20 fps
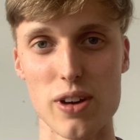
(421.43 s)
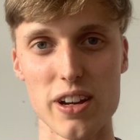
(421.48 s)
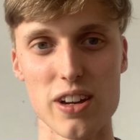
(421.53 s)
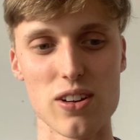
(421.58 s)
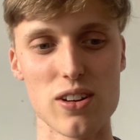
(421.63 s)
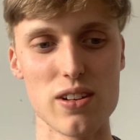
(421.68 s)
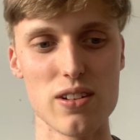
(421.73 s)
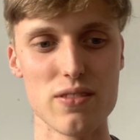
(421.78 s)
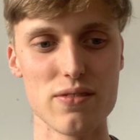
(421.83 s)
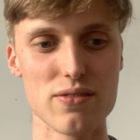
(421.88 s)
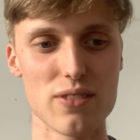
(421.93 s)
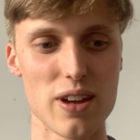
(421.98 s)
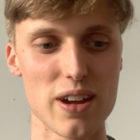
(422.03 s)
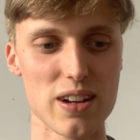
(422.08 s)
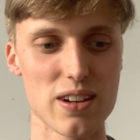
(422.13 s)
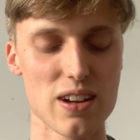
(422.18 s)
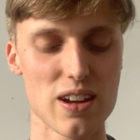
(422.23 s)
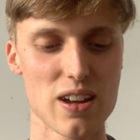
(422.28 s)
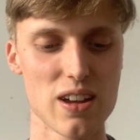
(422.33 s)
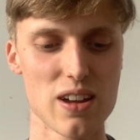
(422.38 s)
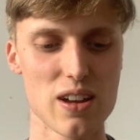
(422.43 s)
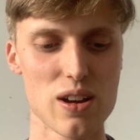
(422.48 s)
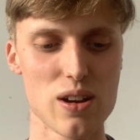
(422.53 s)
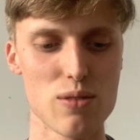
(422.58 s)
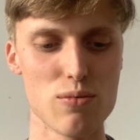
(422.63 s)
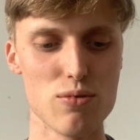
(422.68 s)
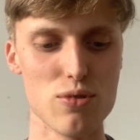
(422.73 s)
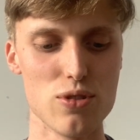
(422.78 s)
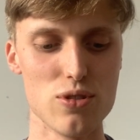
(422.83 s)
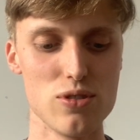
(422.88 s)
I kind of like
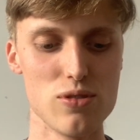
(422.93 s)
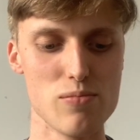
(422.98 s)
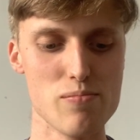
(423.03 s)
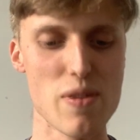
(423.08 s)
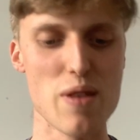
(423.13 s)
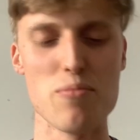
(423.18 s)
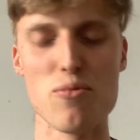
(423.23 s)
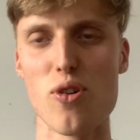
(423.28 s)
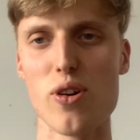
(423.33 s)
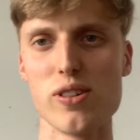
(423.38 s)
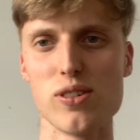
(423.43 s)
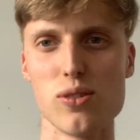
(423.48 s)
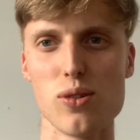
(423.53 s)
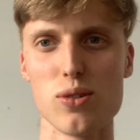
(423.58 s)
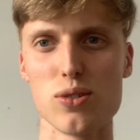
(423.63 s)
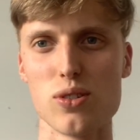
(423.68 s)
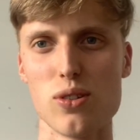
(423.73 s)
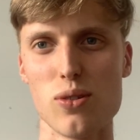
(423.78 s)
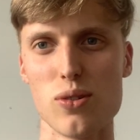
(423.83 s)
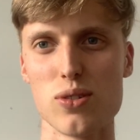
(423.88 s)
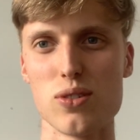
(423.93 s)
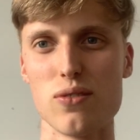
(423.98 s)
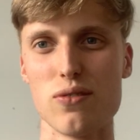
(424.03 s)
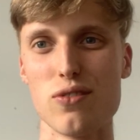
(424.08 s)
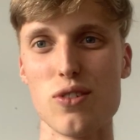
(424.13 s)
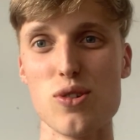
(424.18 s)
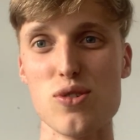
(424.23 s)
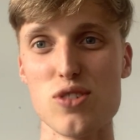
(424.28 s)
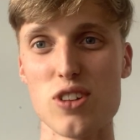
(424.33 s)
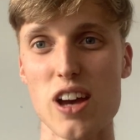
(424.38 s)
would memorize lots and lots of
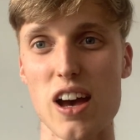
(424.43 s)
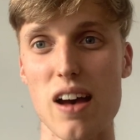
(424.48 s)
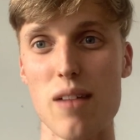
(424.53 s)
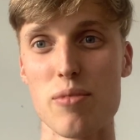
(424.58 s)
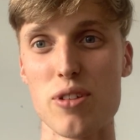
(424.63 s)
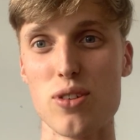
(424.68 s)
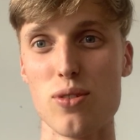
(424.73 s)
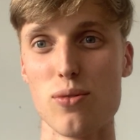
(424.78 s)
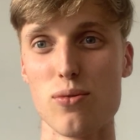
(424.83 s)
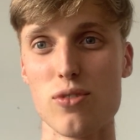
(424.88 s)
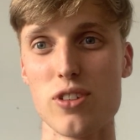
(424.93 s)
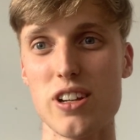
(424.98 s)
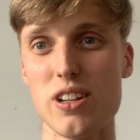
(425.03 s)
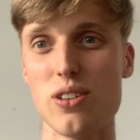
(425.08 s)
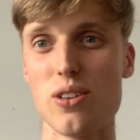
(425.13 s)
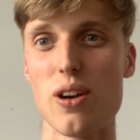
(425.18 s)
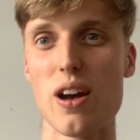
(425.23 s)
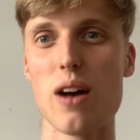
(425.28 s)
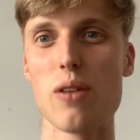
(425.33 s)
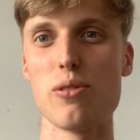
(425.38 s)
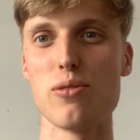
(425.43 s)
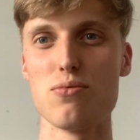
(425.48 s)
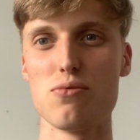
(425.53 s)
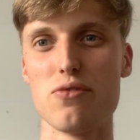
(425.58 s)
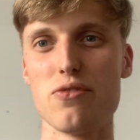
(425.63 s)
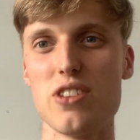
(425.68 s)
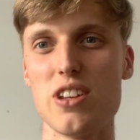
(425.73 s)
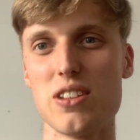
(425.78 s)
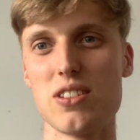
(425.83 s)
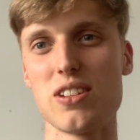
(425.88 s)
vocab and not really know how it all
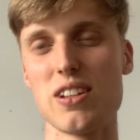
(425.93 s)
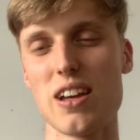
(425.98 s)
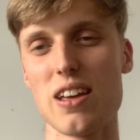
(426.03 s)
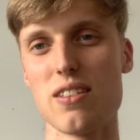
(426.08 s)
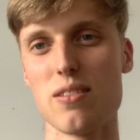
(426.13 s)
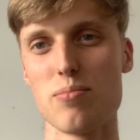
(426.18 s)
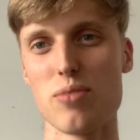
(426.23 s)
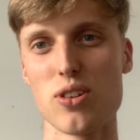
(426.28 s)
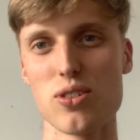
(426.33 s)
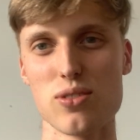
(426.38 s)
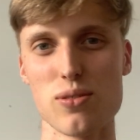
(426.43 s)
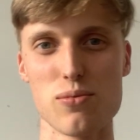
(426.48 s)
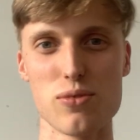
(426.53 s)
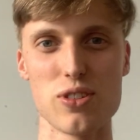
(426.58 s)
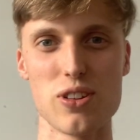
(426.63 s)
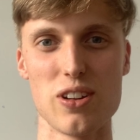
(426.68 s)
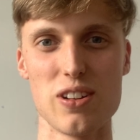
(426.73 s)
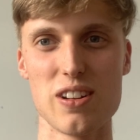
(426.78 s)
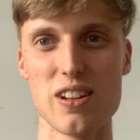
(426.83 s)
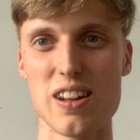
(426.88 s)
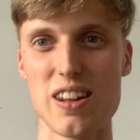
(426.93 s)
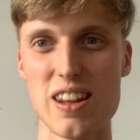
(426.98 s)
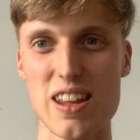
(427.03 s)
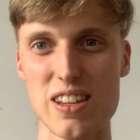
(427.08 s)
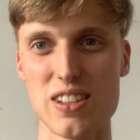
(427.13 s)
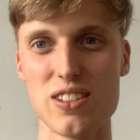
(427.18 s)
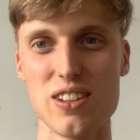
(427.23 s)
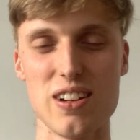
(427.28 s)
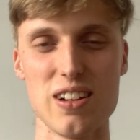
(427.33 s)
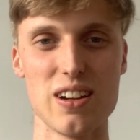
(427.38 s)
fits together because I wasn't
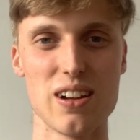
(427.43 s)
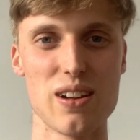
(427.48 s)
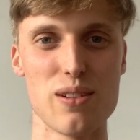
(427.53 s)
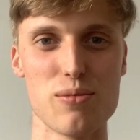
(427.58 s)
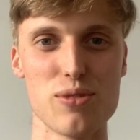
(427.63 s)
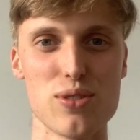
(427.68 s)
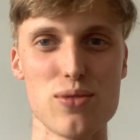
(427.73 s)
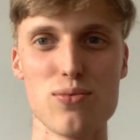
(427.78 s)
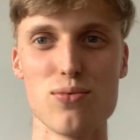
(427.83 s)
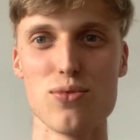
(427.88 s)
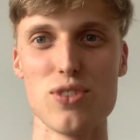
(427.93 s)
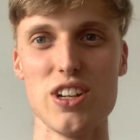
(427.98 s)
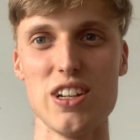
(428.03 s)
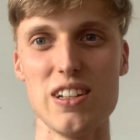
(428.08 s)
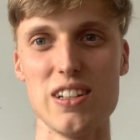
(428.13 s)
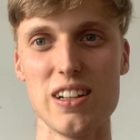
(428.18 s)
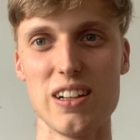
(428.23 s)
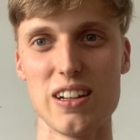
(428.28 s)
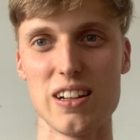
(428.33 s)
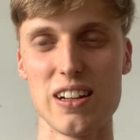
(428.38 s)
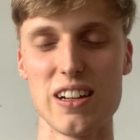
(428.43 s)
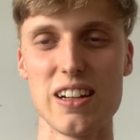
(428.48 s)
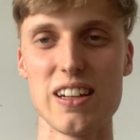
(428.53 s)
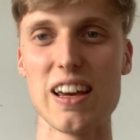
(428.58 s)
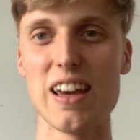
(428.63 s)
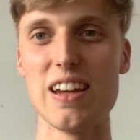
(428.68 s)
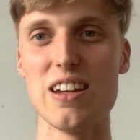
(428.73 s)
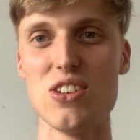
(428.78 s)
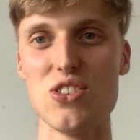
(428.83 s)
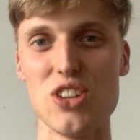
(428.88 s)
listening, I wasn't reading and
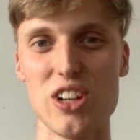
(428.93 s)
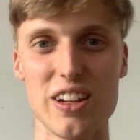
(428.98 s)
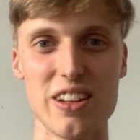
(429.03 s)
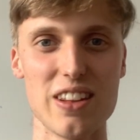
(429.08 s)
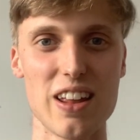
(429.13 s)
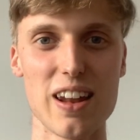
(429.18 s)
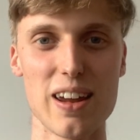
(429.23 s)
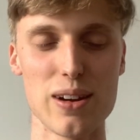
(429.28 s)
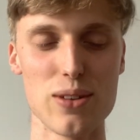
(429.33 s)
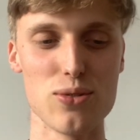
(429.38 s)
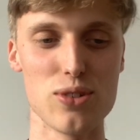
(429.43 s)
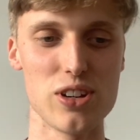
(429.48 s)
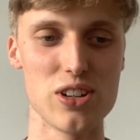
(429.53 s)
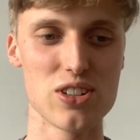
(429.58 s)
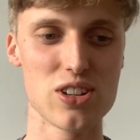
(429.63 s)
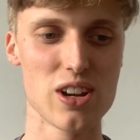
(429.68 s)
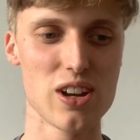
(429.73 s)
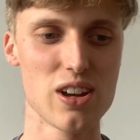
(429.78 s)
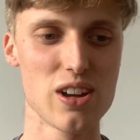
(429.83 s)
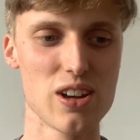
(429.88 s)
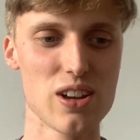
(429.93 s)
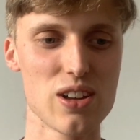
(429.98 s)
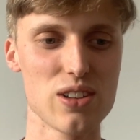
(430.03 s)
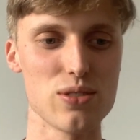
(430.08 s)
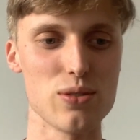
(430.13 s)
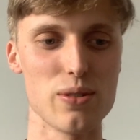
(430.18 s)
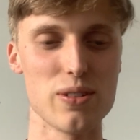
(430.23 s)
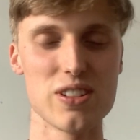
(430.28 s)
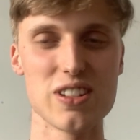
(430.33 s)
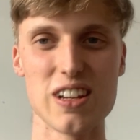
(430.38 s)
engaging in the language.
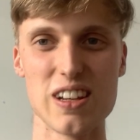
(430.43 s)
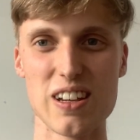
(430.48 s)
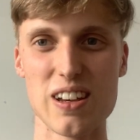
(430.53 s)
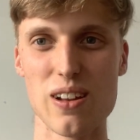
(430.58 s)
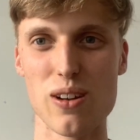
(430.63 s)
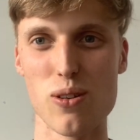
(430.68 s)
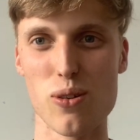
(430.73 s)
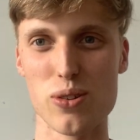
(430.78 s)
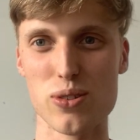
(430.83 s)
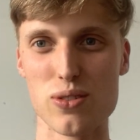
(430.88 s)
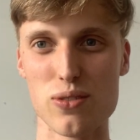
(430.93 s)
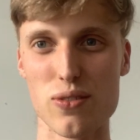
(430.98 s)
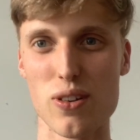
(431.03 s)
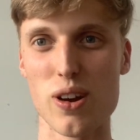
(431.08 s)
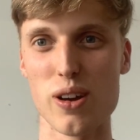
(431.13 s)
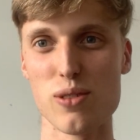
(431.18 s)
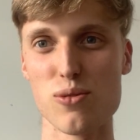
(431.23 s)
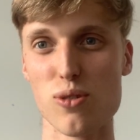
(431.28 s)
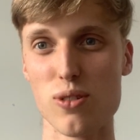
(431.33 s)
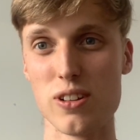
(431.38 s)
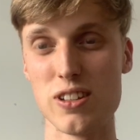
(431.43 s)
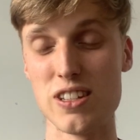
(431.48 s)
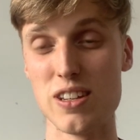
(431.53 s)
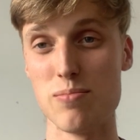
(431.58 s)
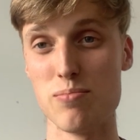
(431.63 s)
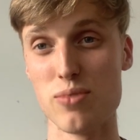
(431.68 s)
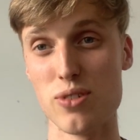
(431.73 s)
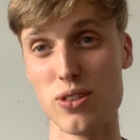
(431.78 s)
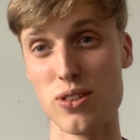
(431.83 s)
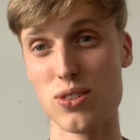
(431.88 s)
So I'd say get lots of high quality
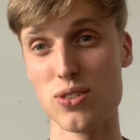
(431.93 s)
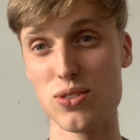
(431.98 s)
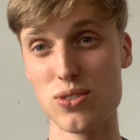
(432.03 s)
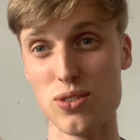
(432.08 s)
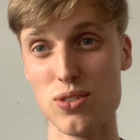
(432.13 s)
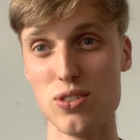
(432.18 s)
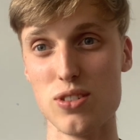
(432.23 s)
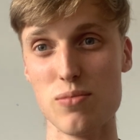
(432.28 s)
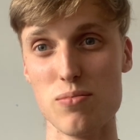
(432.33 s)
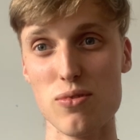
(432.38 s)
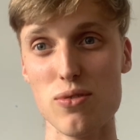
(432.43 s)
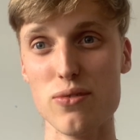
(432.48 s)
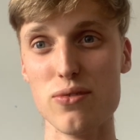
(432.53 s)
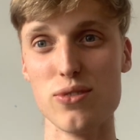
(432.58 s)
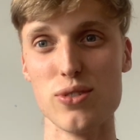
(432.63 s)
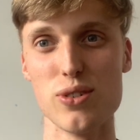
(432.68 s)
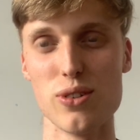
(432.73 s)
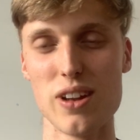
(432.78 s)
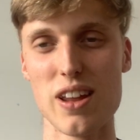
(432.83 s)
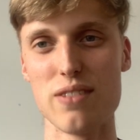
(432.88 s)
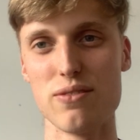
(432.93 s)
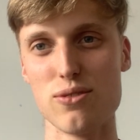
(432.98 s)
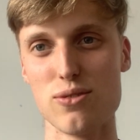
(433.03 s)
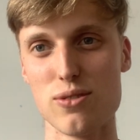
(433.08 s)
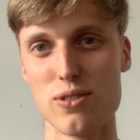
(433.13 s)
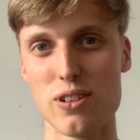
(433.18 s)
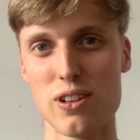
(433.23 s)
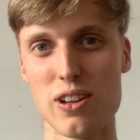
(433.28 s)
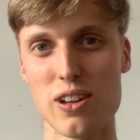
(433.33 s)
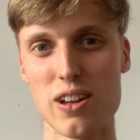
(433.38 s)
input that's suitable for your
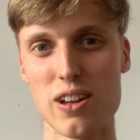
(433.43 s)
level.